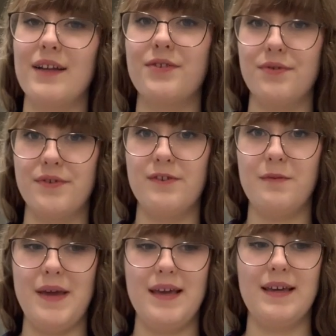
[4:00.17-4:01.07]
of tools to
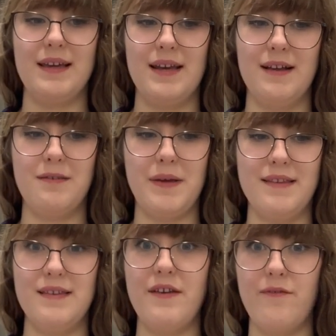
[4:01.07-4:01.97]
bake can get
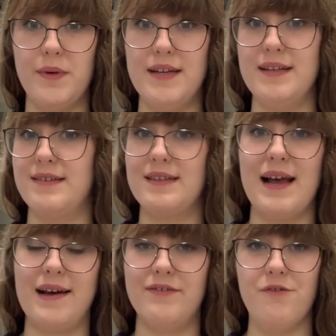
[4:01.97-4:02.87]
expensive, but it doesn't
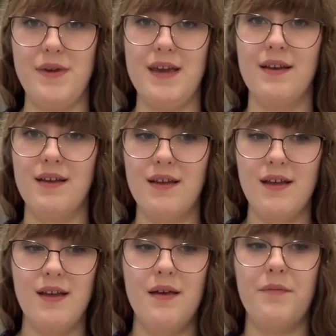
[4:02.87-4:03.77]
have to be.
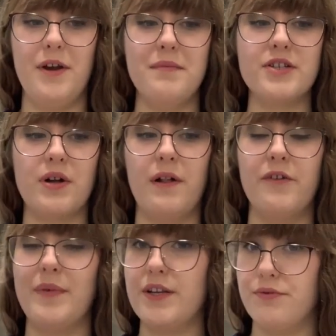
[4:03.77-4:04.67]
Pretty much all of
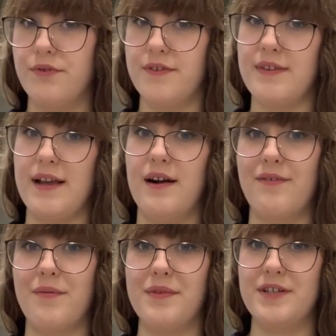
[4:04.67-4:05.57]
my tools I got
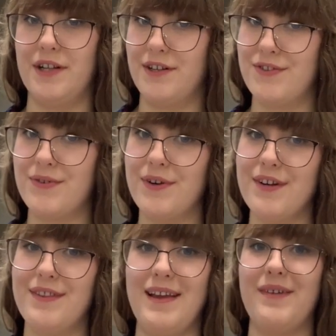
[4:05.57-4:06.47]
from the dollar store.
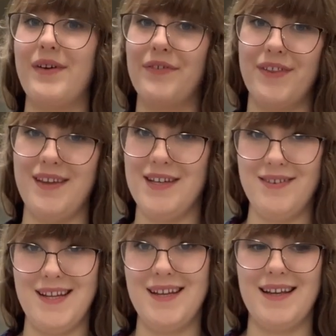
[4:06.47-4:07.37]
They have everything you
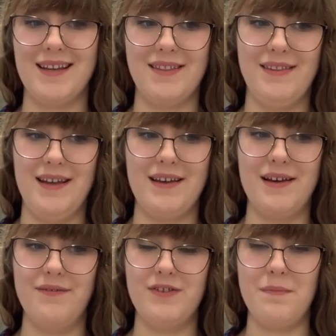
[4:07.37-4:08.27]
need and can think
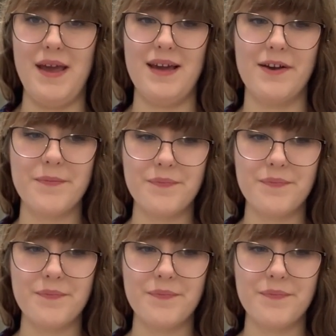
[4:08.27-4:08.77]
of to bake.